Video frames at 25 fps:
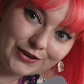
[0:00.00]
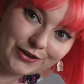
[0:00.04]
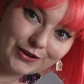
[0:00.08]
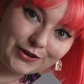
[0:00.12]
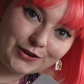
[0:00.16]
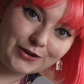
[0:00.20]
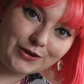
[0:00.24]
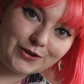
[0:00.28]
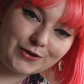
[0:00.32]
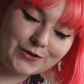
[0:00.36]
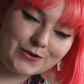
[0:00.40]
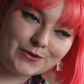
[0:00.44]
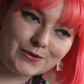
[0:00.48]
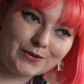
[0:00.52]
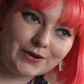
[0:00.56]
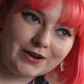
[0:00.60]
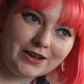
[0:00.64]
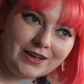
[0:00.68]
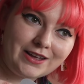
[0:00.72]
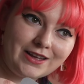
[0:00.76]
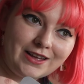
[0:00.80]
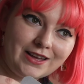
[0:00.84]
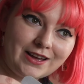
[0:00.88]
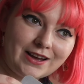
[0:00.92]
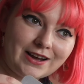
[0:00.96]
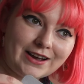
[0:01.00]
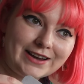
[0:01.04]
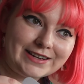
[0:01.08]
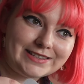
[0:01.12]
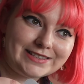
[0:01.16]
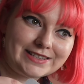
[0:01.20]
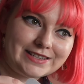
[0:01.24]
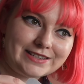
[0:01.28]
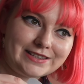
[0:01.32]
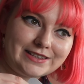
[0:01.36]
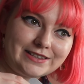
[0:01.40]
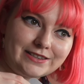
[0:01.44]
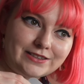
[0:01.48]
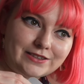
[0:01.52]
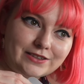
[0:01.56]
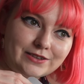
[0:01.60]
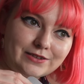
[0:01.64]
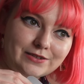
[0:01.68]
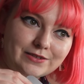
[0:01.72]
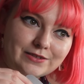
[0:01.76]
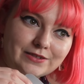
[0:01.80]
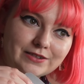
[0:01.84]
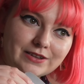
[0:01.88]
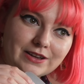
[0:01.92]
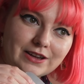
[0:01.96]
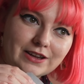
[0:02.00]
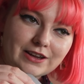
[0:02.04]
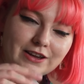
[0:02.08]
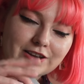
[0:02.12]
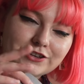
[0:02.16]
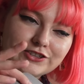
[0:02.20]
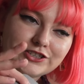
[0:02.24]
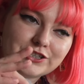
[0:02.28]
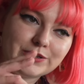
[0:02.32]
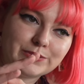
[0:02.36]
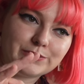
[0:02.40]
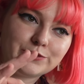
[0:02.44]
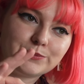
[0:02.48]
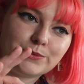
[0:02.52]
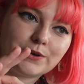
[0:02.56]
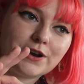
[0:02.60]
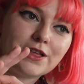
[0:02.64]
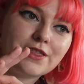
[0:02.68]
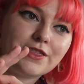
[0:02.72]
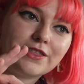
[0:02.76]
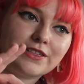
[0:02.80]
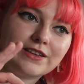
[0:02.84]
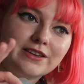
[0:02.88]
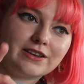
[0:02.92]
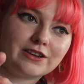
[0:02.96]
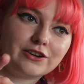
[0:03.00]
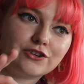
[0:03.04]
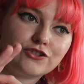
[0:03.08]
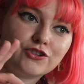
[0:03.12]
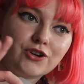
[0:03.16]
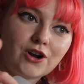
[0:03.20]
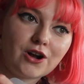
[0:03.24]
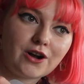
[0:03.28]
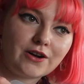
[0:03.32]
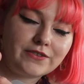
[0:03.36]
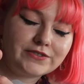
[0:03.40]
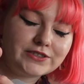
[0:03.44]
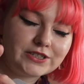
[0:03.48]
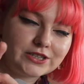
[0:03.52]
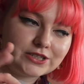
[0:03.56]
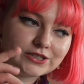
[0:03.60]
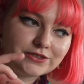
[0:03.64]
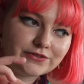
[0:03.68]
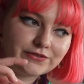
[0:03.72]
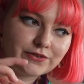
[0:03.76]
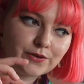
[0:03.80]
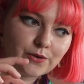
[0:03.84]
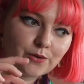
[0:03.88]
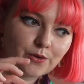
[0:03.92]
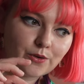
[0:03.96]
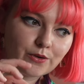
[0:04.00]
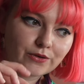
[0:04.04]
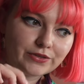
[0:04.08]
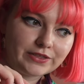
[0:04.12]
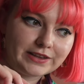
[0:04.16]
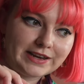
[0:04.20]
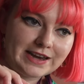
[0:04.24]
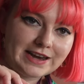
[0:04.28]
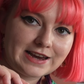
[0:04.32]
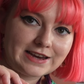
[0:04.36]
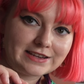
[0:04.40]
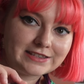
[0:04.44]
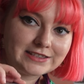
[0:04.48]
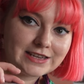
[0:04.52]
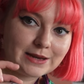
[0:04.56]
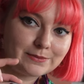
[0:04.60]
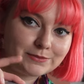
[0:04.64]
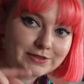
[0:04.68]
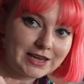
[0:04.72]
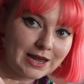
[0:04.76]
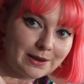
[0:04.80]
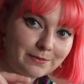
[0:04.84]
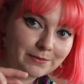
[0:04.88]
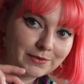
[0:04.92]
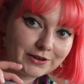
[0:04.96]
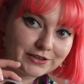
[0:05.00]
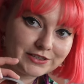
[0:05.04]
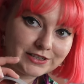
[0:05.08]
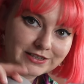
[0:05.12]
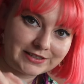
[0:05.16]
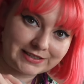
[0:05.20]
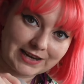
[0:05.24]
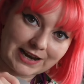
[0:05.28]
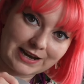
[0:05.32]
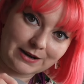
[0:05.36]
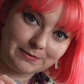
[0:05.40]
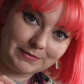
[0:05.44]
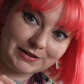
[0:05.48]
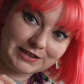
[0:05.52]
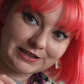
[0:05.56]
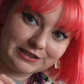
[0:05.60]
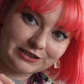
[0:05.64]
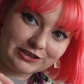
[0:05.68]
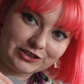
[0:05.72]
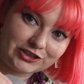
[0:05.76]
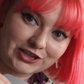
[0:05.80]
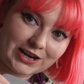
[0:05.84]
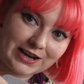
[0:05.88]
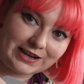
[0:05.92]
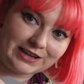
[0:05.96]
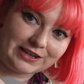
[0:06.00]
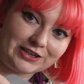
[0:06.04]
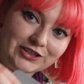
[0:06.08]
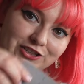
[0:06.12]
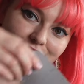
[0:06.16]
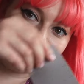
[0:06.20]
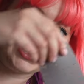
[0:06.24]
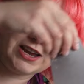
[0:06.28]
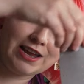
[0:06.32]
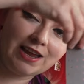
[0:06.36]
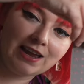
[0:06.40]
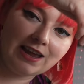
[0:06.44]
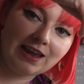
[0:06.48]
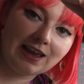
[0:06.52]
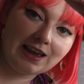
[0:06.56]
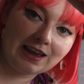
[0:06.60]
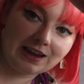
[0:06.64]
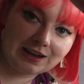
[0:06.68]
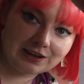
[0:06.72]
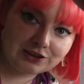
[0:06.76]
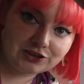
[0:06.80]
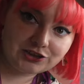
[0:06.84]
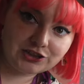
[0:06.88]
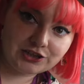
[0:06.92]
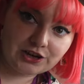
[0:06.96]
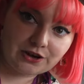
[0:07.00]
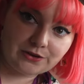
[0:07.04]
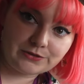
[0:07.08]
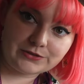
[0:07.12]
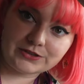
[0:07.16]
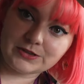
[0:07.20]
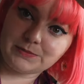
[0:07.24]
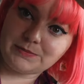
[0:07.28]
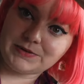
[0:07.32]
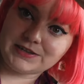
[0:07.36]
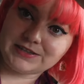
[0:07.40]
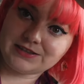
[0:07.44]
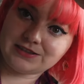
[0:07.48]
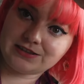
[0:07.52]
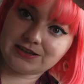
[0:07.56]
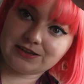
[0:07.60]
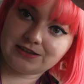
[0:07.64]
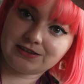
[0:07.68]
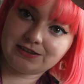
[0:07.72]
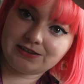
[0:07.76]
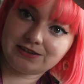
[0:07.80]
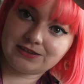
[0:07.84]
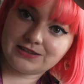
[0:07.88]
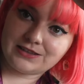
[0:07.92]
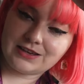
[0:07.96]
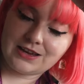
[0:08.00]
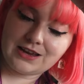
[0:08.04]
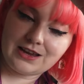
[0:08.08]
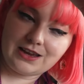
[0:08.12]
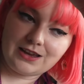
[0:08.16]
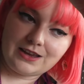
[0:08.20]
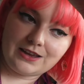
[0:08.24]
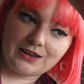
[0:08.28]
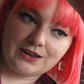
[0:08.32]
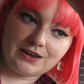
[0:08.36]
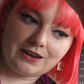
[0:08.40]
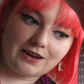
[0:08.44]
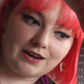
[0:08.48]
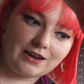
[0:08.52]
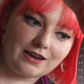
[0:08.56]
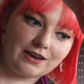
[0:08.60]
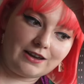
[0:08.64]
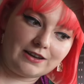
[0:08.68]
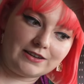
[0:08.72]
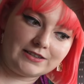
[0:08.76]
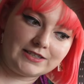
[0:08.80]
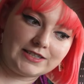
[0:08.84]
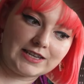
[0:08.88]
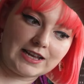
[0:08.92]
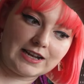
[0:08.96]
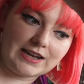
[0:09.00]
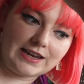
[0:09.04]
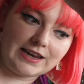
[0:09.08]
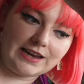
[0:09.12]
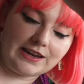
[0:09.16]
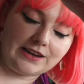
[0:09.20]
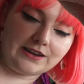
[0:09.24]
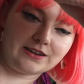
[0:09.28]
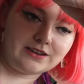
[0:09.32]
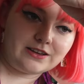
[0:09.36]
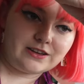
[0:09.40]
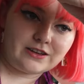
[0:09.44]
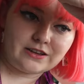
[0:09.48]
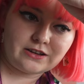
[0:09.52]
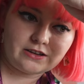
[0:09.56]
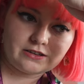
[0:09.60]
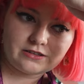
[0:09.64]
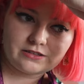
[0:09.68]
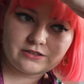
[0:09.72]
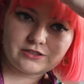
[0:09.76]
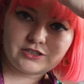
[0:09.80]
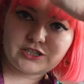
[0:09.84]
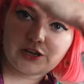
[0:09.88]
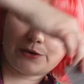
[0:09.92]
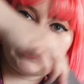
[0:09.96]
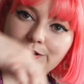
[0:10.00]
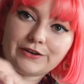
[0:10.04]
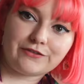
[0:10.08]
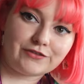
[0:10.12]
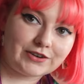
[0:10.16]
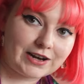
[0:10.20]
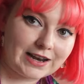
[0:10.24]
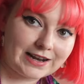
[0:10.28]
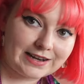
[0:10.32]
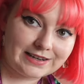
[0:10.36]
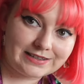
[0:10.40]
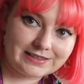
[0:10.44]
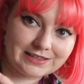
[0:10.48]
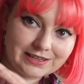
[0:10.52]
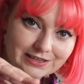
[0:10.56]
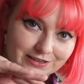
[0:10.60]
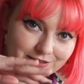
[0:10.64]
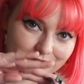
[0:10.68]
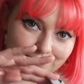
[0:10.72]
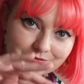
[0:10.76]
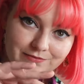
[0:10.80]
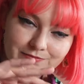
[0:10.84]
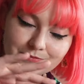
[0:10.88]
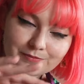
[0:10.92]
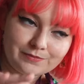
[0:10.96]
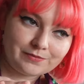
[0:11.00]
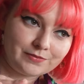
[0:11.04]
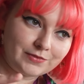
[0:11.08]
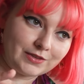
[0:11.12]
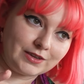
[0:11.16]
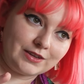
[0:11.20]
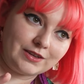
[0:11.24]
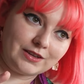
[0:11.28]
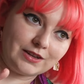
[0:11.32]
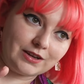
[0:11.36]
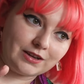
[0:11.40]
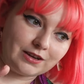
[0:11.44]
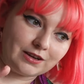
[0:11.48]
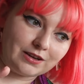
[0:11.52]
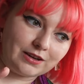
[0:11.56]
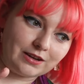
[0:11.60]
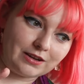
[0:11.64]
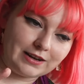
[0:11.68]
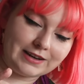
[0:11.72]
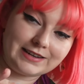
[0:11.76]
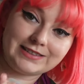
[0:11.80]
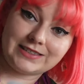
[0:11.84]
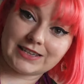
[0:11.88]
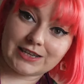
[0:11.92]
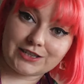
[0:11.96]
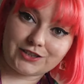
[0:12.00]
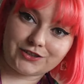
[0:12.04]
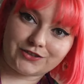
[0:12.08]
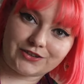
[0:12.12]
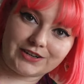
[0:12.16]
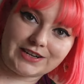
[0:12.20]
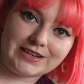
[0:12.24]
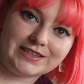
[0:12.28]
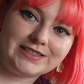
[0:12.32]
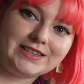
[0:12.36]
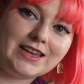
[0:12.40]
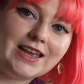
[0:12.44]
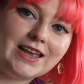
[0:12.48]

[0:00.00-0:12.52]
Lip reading: who I did she was one of the crafters for the September Sustainability Challenge, and she owns a business selling sewing related accessories,